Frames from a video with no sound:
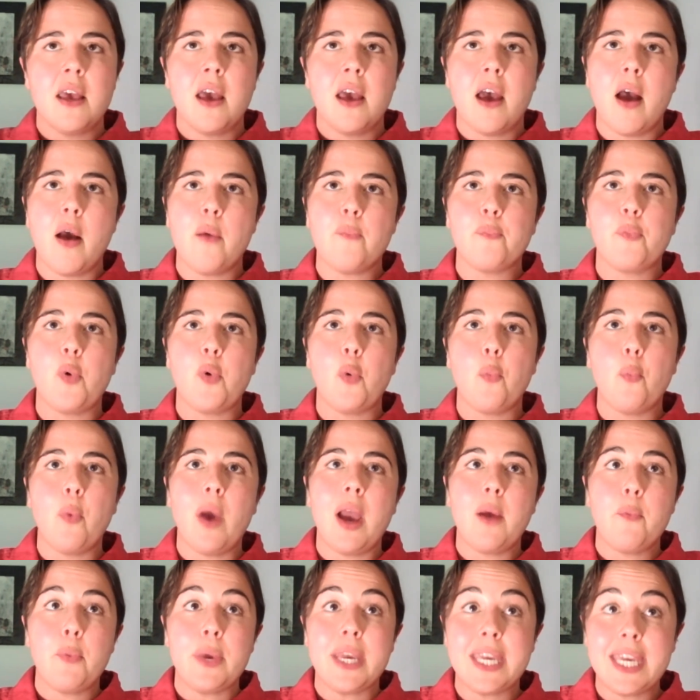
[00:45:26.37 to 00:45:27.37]
But
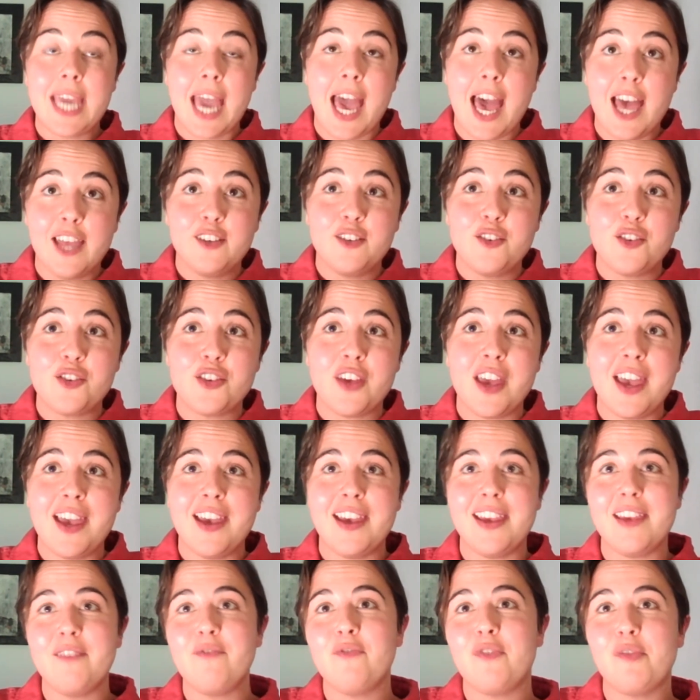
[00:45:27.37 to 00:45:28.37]
where we can
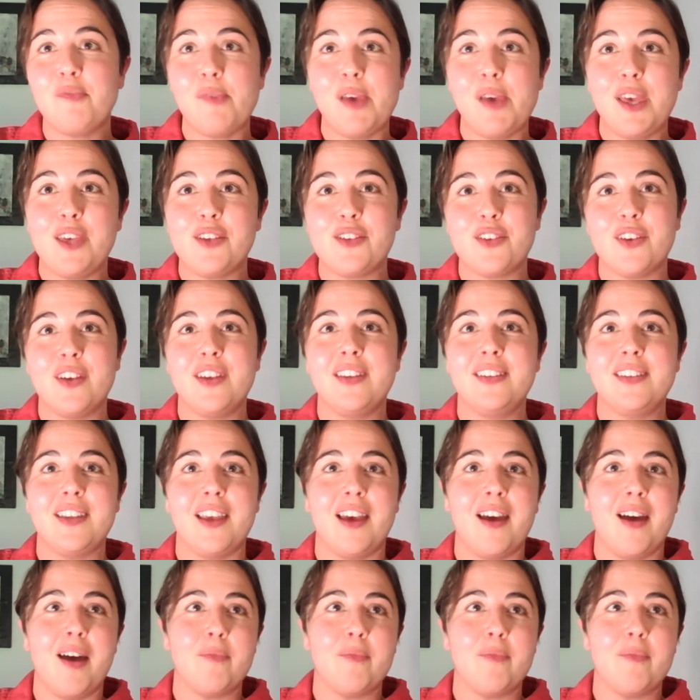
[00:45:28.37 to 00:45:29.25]
share information